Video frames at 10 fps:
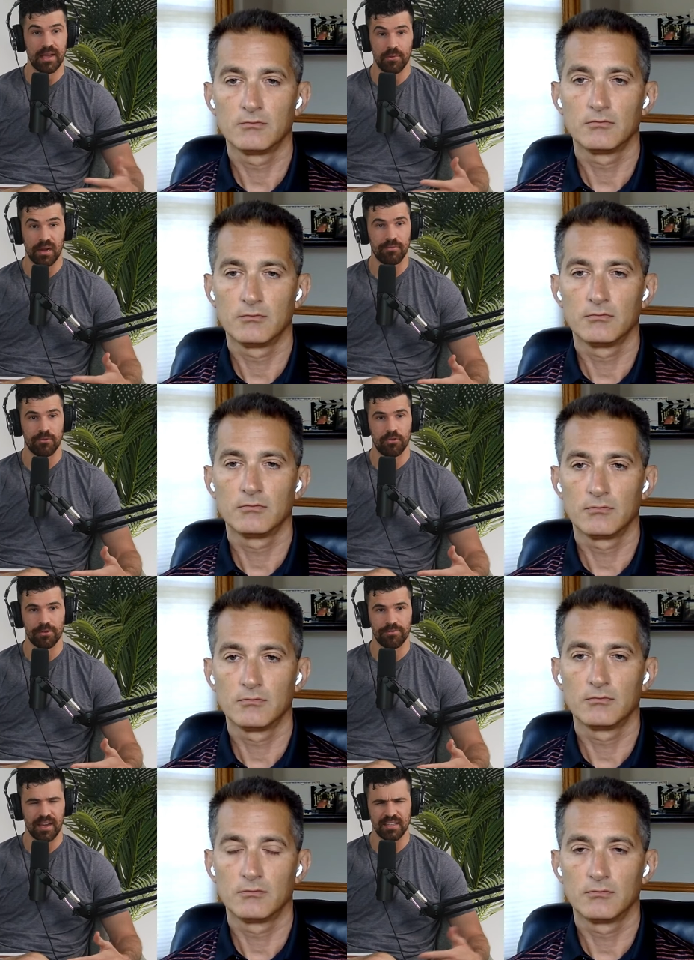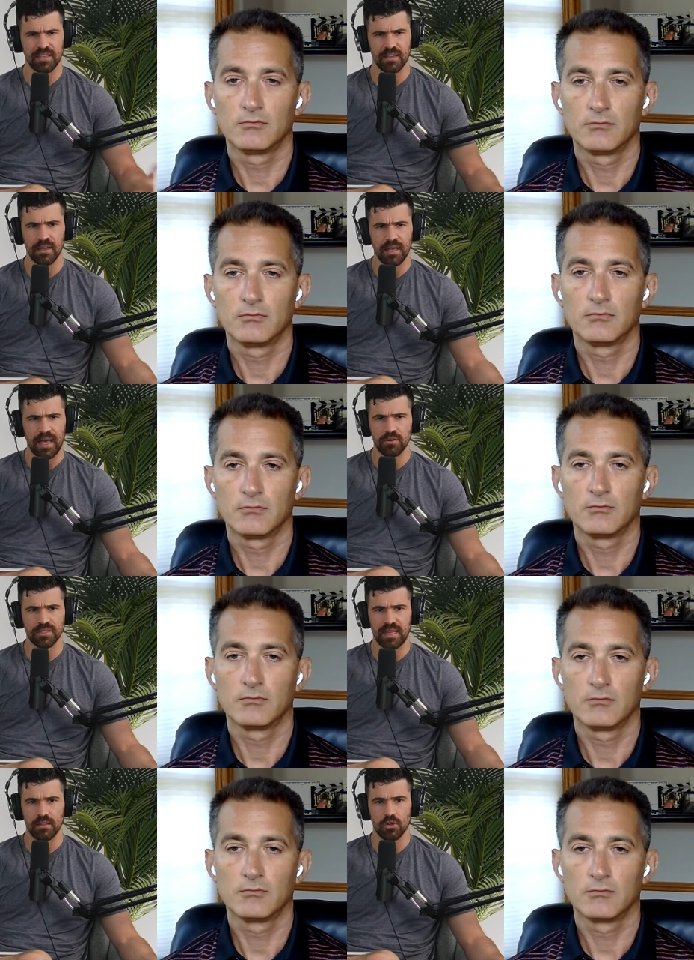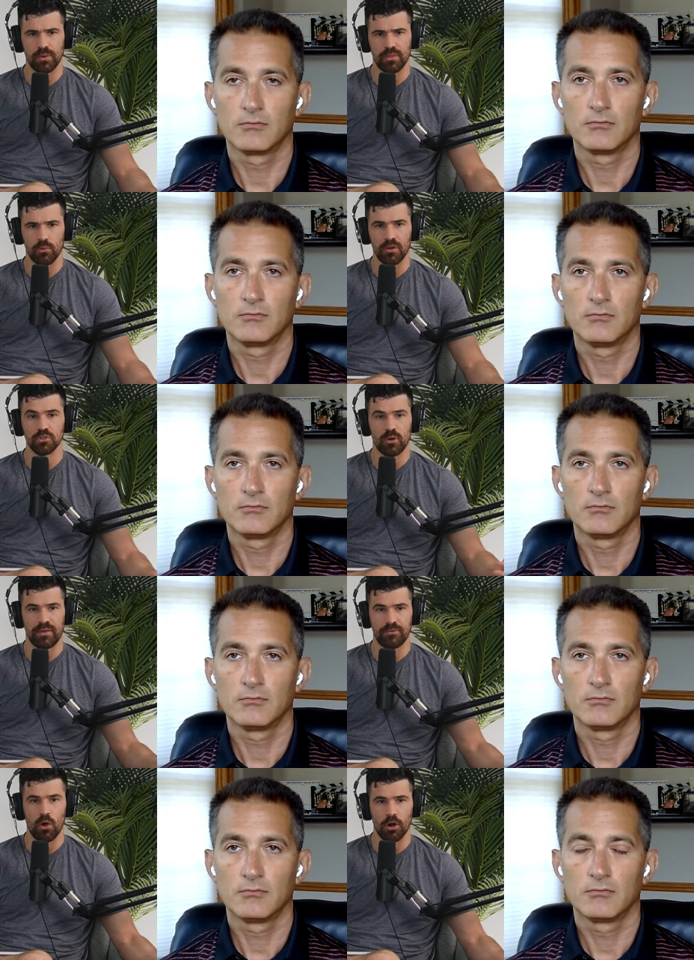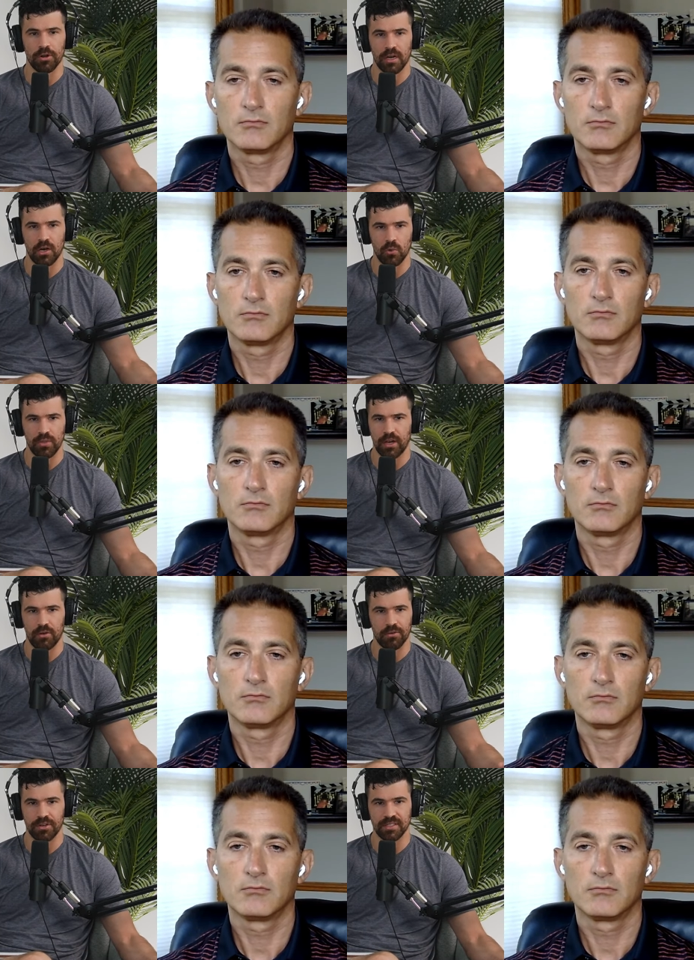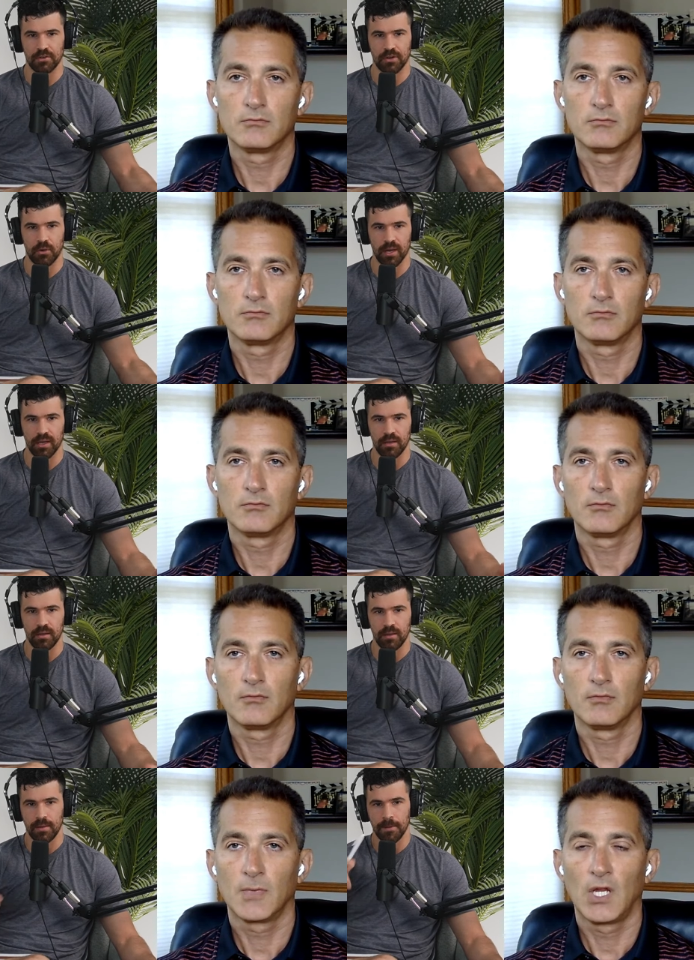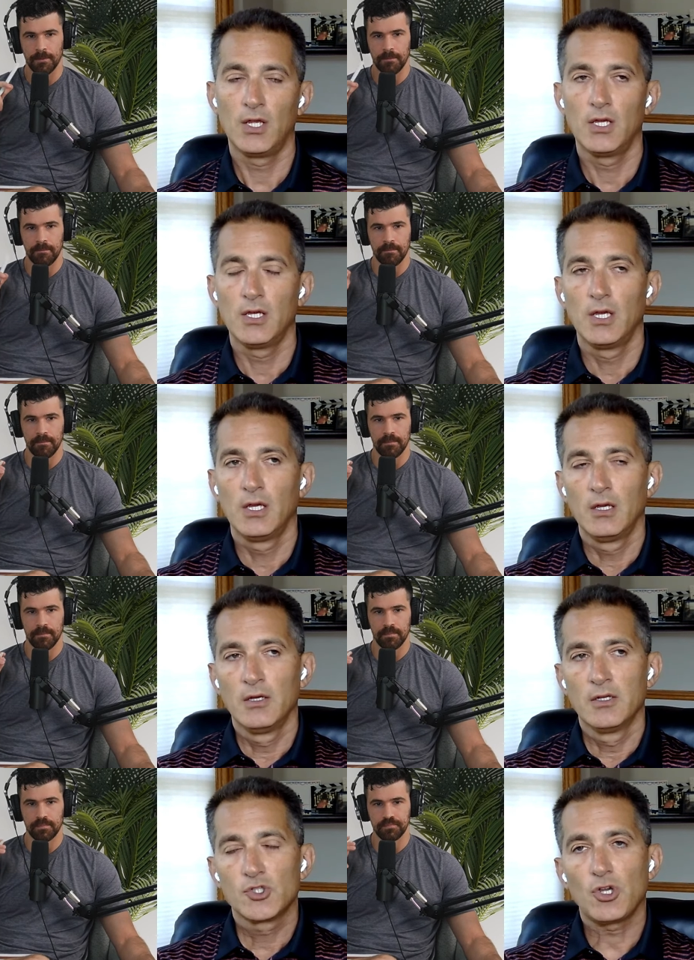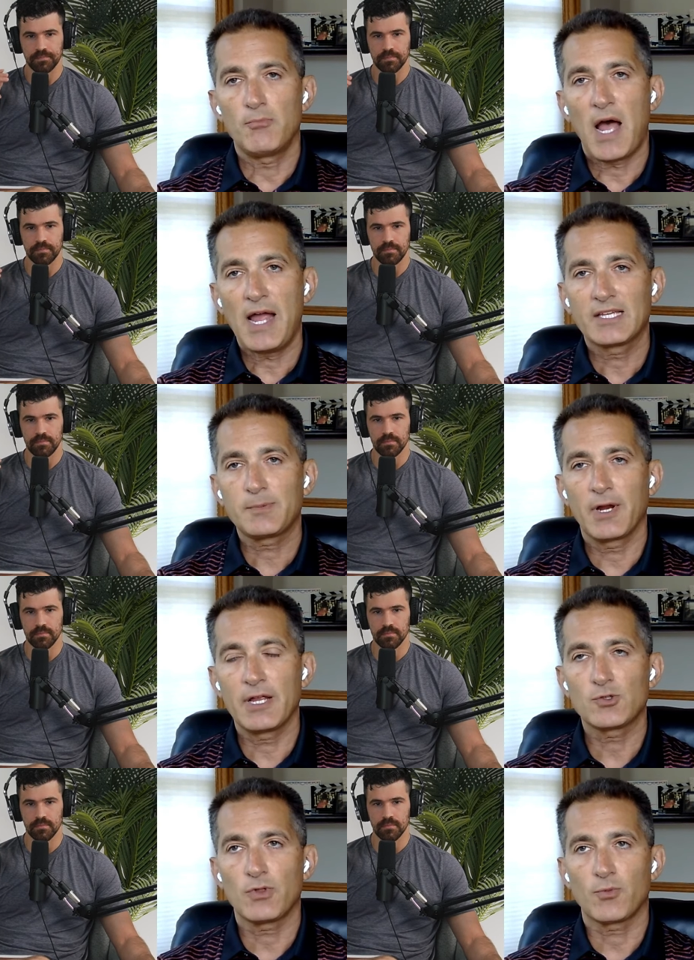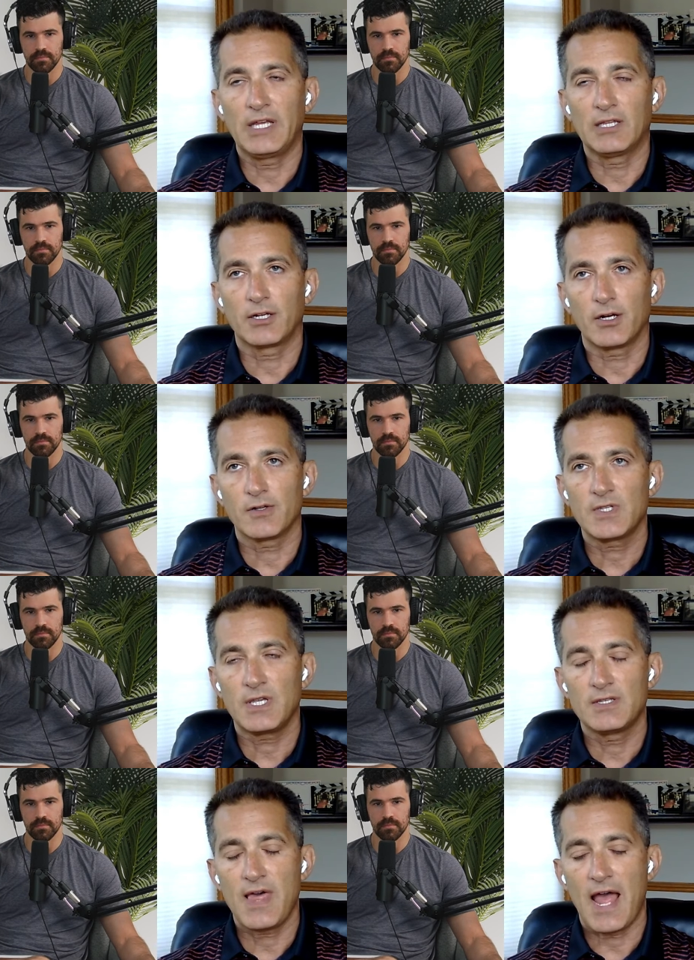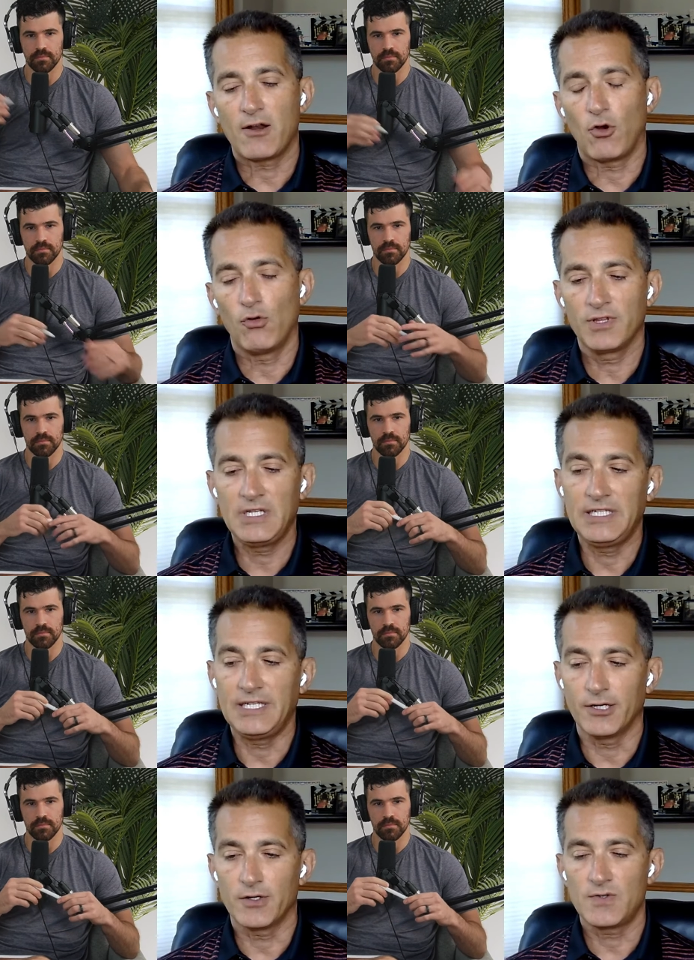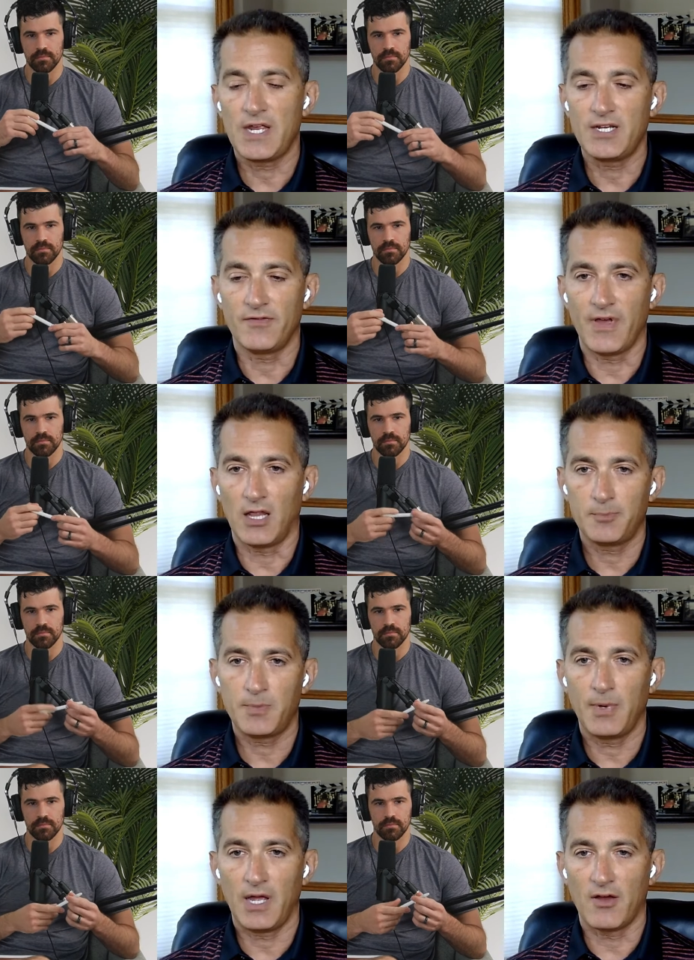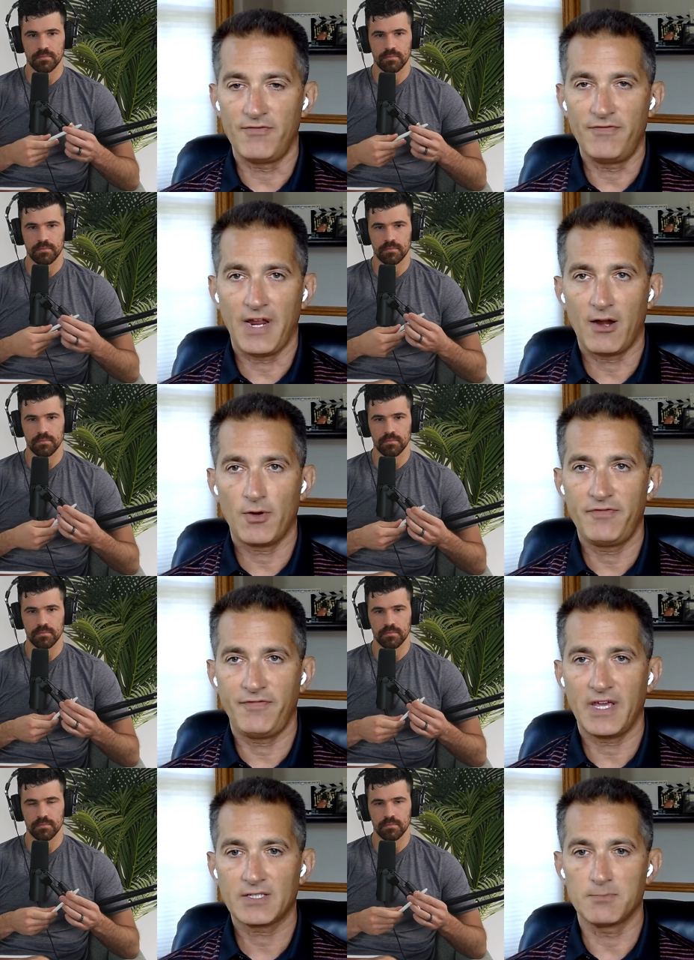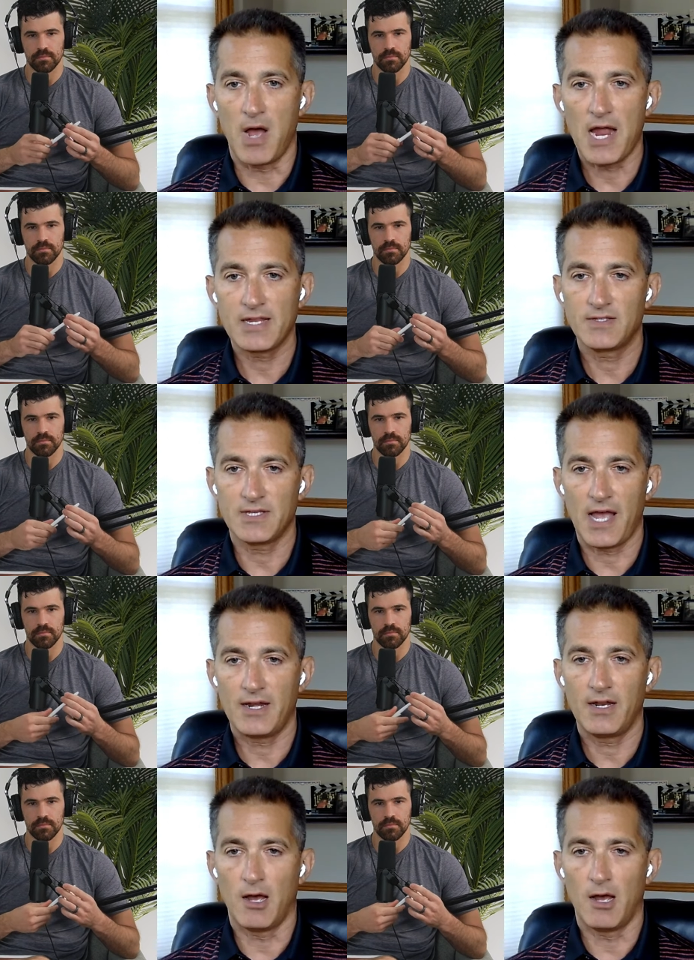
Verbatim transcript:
Speaker 1: I want to offer owner financing. How does that look with a realtor if you are going to hold the note, or is there no way?
Speaker 2: So my experience with realtors is that over the years, they develop a very fixed mindset